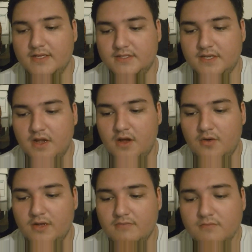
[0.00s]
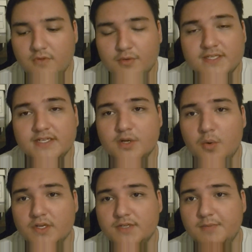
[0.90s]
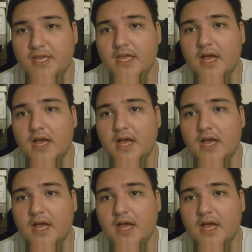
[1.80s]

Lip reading: So there isn't going to be